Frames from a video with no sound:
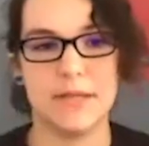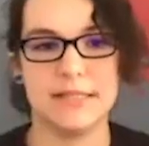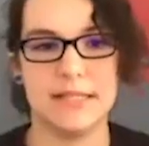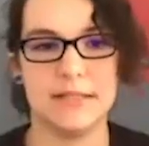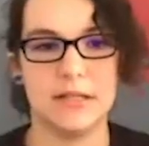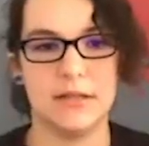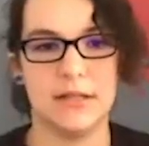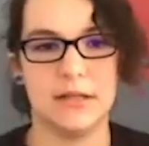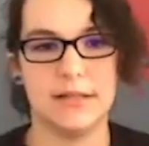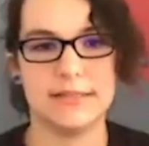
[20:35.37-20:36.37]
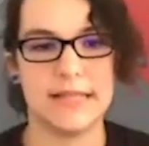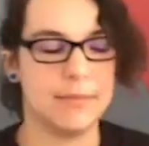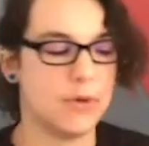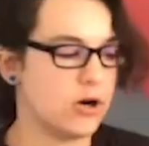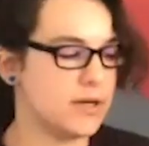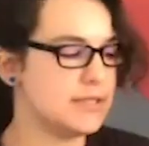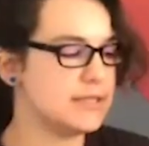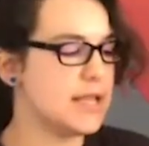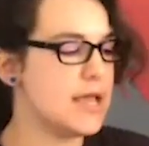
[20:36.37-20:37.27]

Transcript: because he's a good little escape artist.